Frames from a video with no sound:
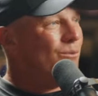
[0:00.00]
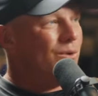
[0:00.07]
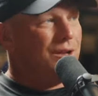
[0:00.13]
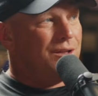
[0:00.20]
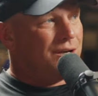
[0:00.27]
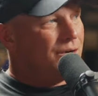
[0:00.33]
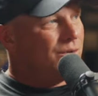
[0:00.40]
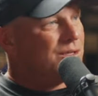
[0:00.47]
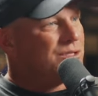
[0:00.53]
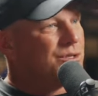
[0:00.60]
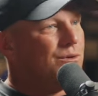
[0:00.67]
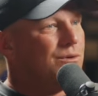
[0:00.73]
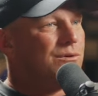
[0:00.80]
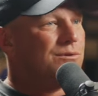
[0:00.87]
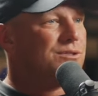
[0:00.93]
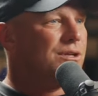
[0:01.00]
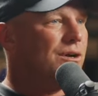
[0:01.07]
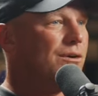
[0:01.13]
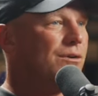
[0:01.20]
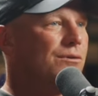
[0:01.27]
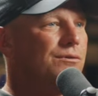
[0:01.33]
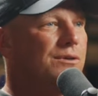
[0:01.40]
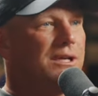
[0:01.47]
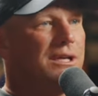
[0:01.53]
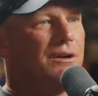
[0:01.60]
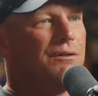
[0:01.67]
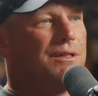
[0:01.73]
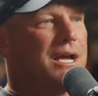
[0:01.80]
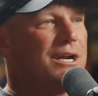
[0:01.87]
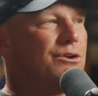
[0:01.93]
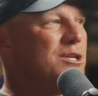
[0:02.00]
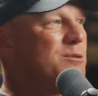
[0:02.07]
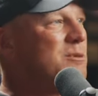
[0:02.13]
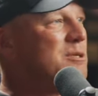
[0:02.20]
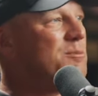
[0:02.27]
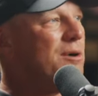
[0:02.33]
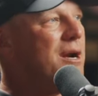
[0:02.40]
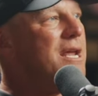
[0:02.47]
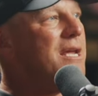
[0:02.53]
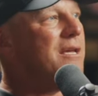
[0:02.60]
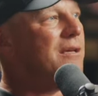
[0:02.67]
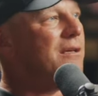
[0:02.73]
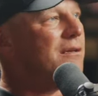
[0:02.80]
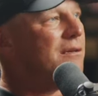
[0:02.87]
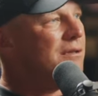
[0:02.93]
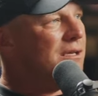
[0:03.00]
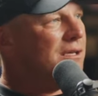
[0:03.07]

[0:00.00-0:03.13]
where they're going to school. So you know that Christmas break. Uh,